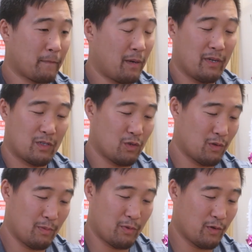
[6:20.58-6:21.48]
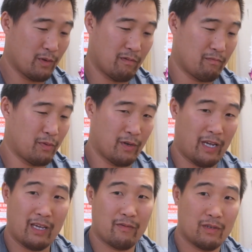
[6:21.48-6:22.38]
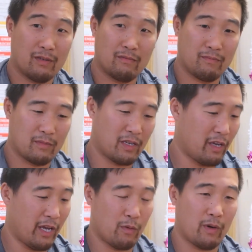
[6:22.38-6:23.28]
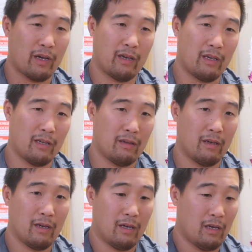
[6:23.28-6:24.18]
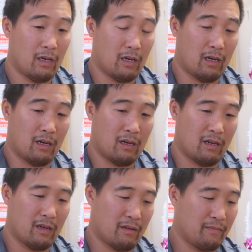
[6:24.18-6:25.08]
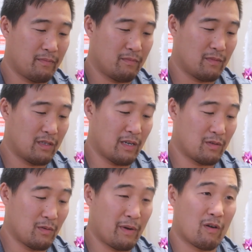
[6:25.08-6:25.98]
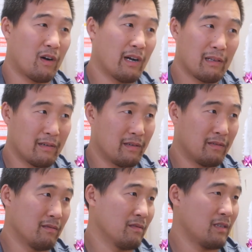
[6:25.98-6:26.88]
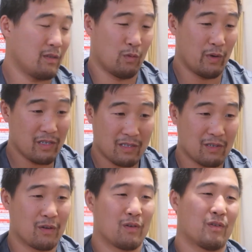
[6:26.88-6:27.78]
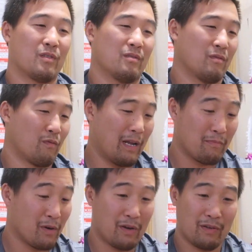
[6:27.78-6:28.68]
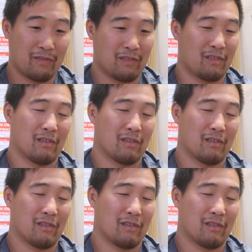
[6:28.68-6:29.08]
I've been to Port Haven, Gateway, down to Barrow Island, down to Wheatstone, Redmont,